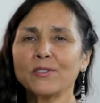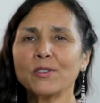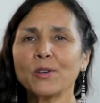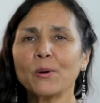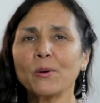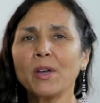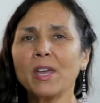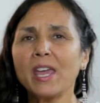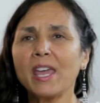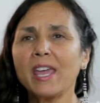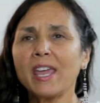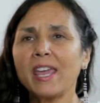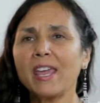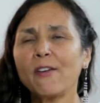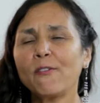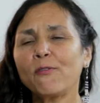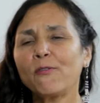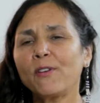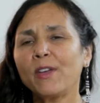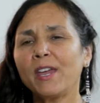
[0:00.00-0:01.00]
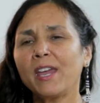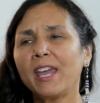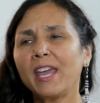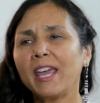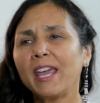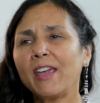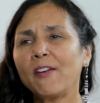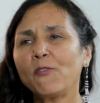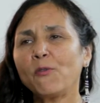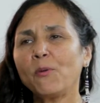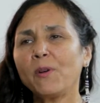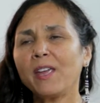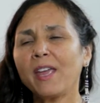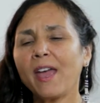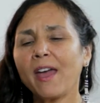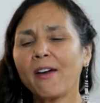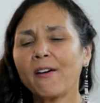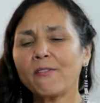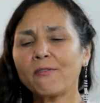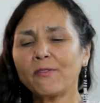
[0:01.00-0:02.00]
So if we
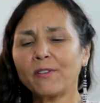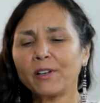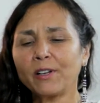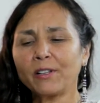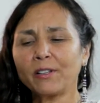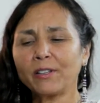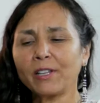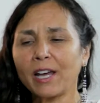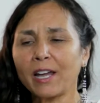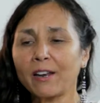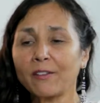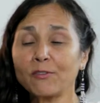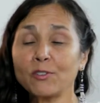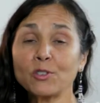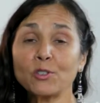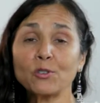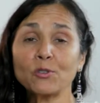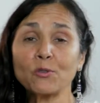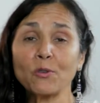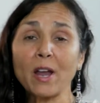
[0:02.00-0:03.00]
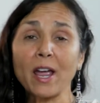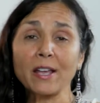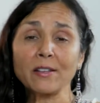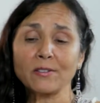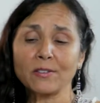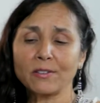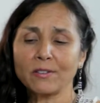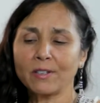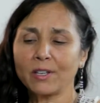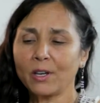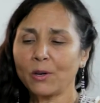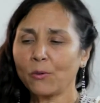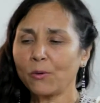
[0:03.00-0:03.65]
have a lot of stress,